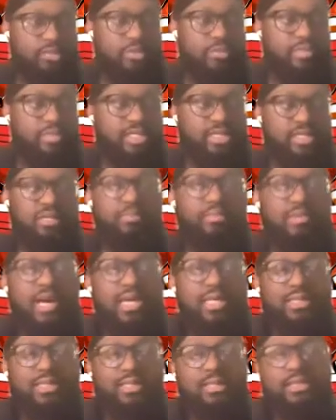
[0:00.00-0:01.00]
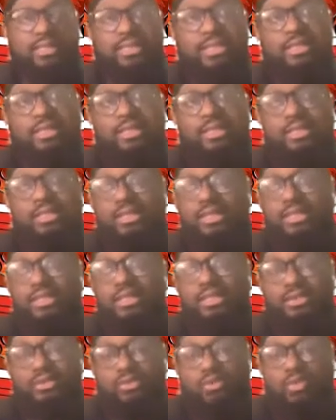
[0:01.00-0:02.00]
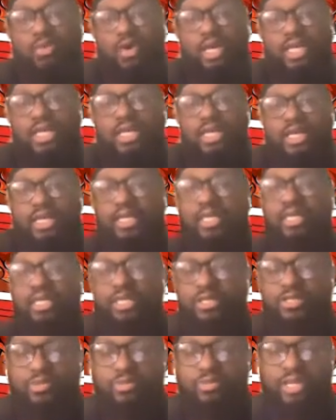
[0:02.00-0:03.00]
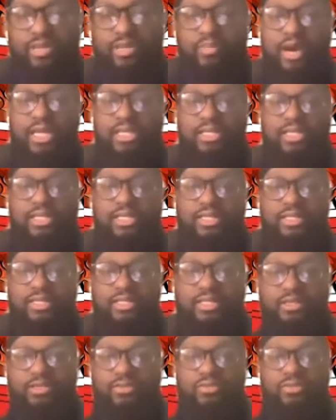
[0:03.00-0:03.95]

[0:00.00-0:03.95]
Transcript: what we missing in boxing. There's just way too many politics